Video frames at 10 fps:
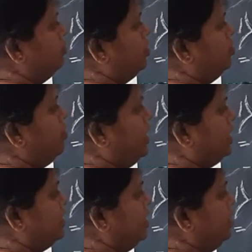
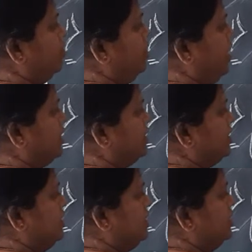2x into x
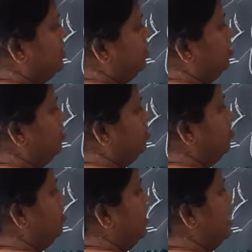is
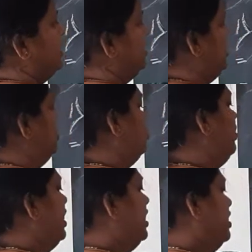2x
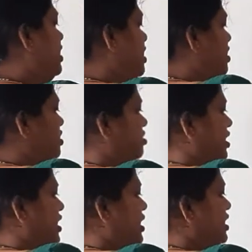square. So
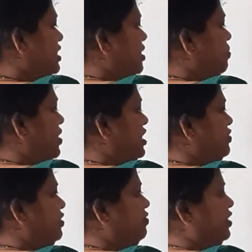it is plus
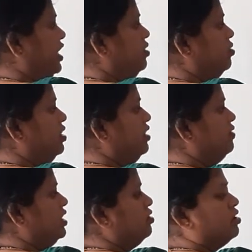15. Only
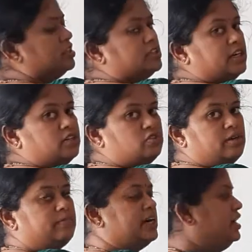one constant. So I
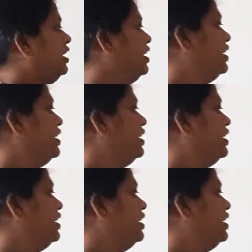am writing it